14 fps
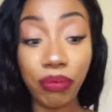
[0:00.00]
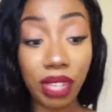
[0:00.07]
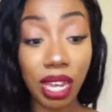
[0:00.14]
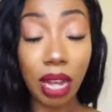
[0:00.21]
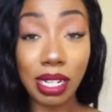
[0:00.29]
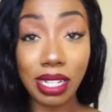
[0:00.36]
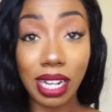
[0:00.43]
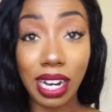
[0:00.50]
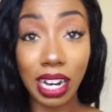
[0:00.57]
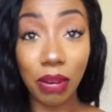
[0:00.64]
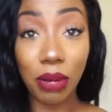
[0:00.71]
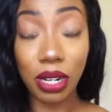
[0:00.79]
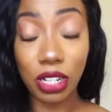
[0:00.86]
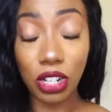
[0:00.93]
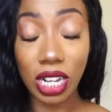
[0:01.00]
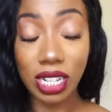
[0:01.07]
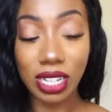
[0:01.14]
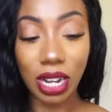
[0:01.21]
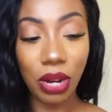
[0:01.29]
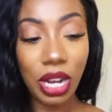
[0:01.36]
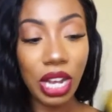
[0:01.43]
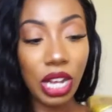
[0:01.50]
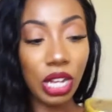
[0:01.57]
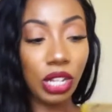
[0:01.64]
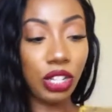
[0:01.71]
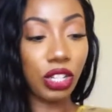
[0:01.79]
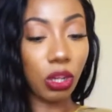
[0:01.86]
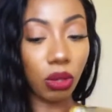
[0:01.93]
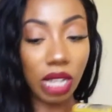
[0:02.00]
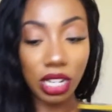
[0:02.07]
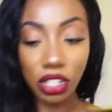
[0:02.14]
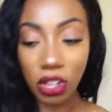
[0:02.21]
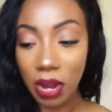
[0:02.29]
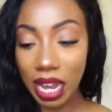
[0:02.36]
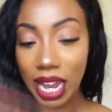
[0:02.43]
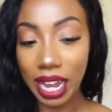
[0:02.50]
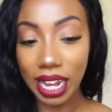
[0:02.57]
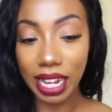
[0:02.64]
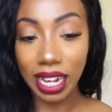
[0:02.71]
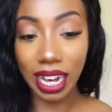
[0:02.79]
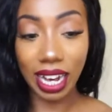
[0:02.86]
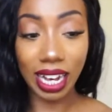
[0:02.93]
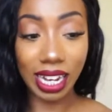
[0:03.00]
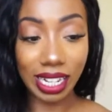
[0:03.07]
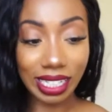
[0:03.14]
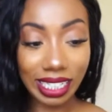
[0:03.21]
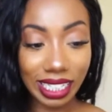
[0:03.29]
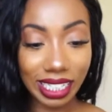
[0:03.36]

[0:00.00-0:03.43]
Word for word: I'm excited. We're gonna try this out. So let's go ahead and